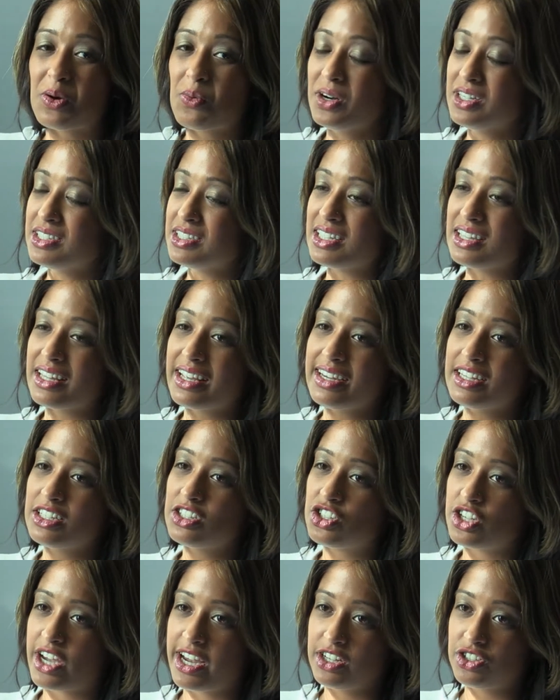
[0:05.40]
what's it
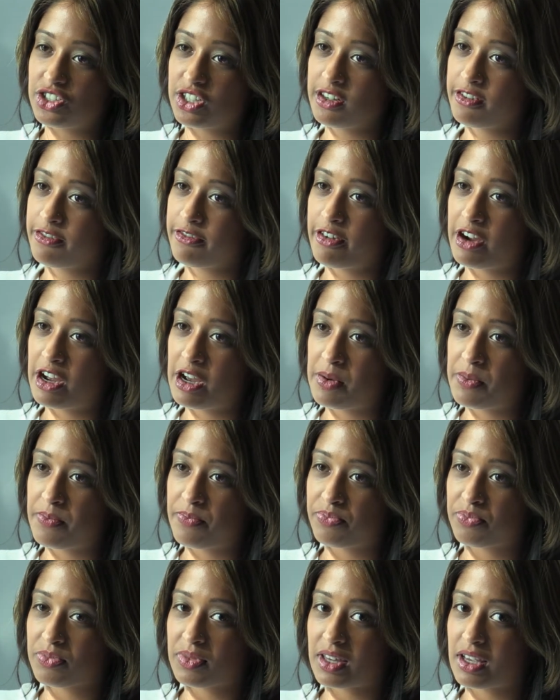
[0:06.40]
like changing
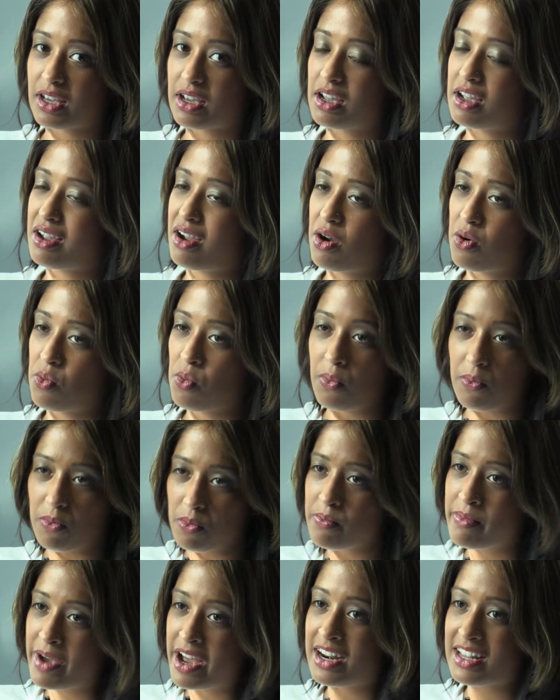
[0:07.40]
from
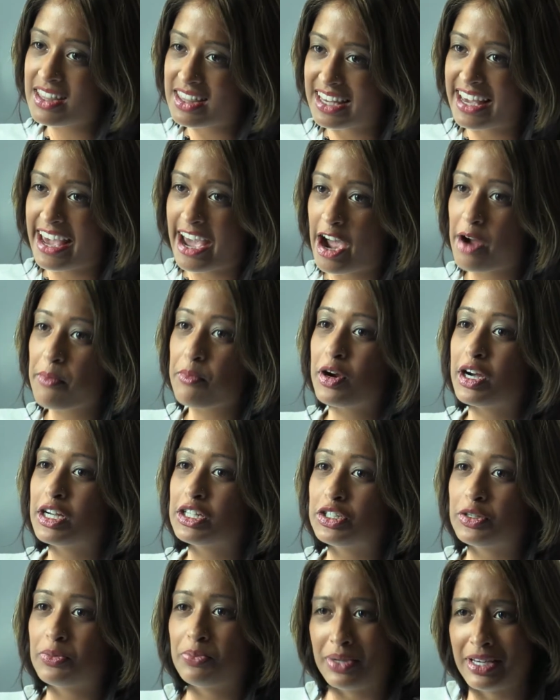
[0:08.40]
manning the camera
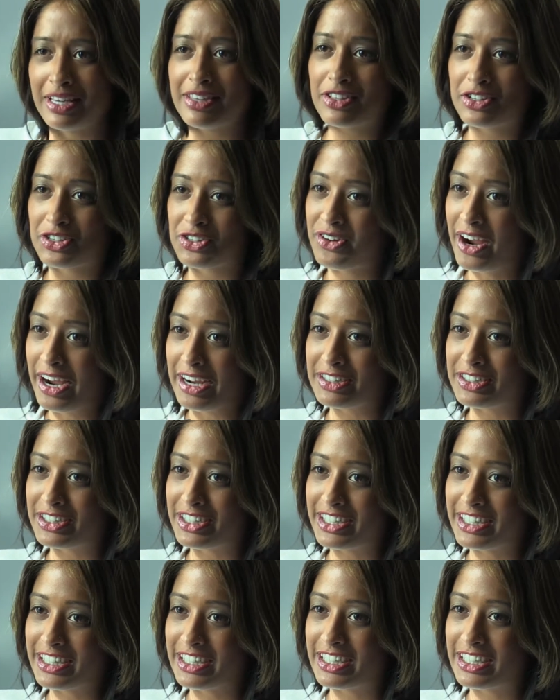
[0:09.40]
to being the director?
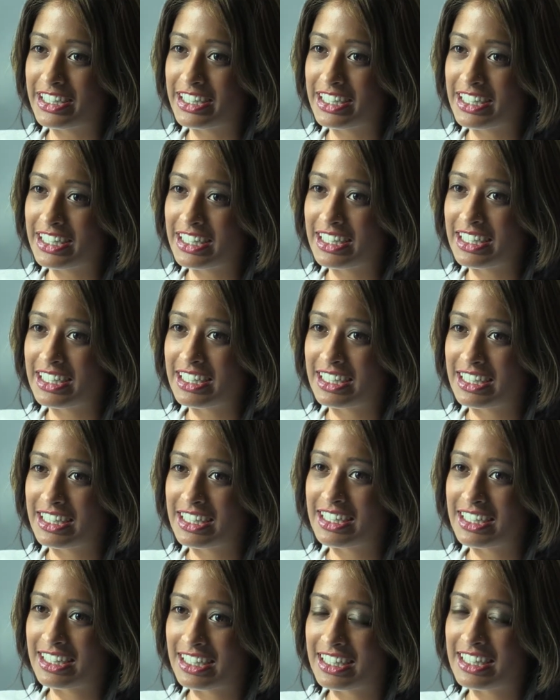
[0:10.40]
It's a good
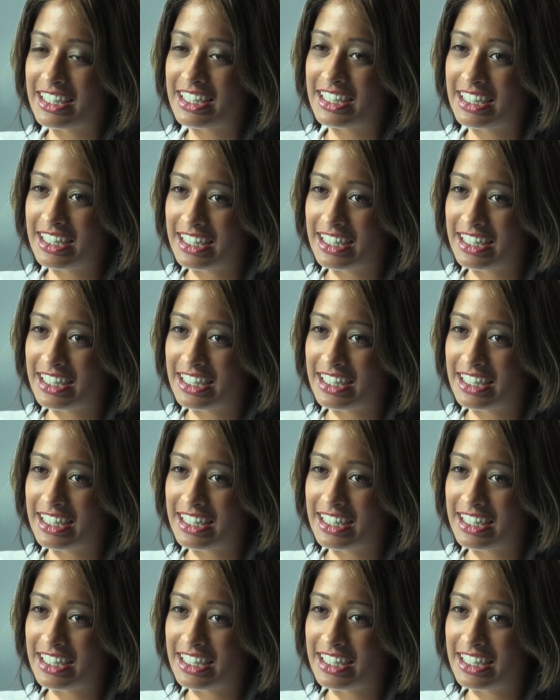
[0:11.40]
question. It's